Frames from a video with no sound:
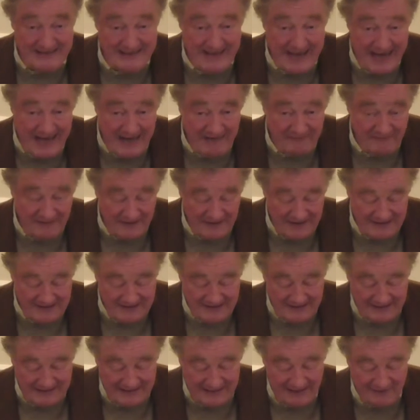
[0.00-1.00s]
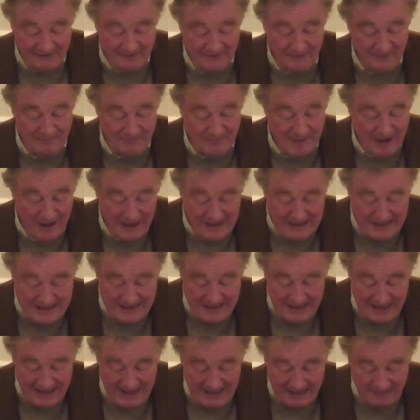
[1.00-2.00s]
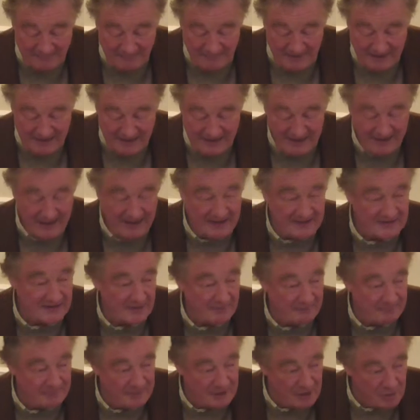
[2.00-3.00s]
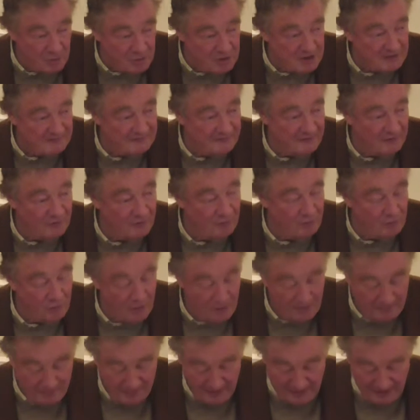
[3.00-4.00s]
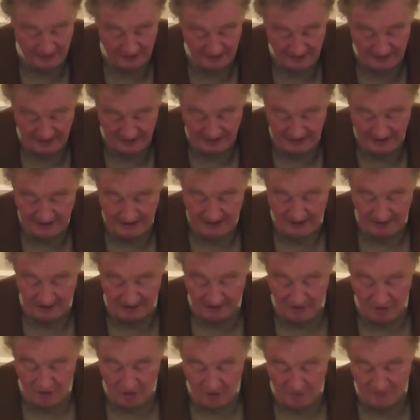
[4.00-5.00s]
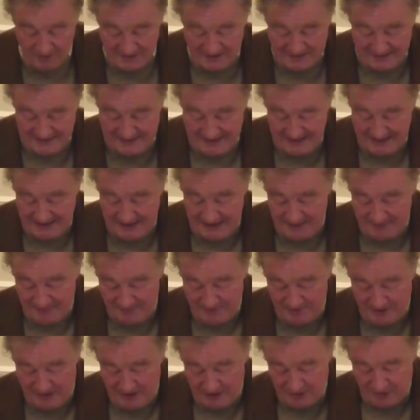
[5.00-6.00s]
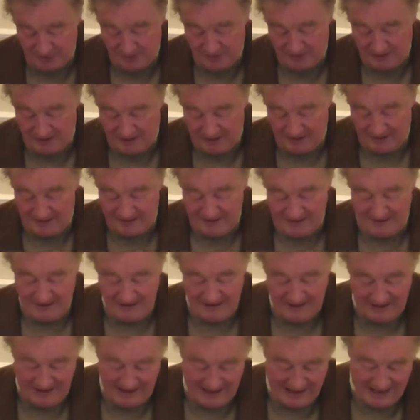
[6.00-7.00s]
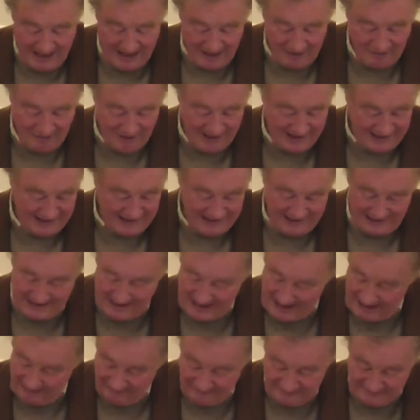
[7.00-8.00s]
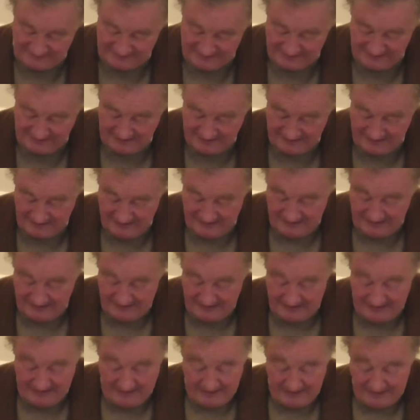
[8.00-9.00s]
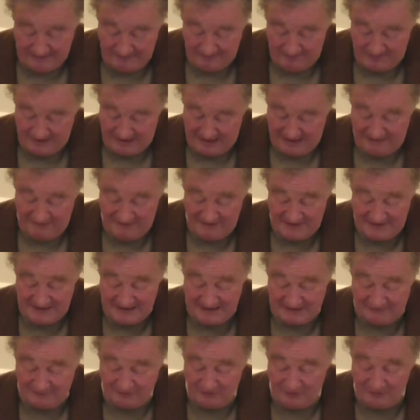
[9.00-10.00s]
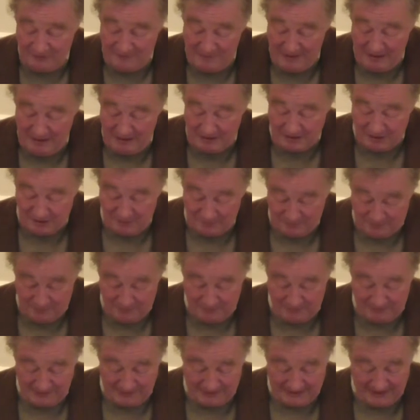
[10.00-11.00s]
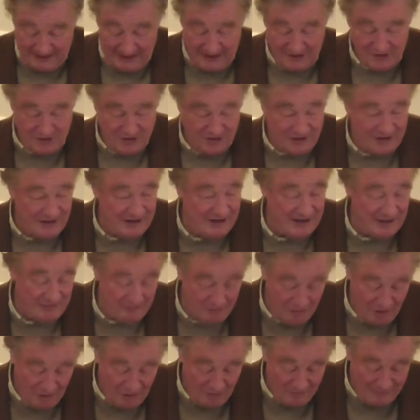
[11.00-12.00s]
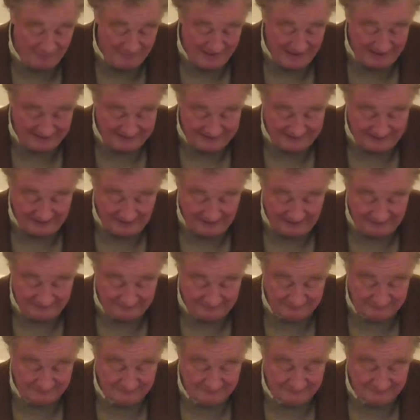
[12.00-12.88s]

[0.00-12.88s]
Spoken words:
David had given my name as a beautiful woman, along with Celia Birtwell. How I laughed. If it is for American publication, it won't matter.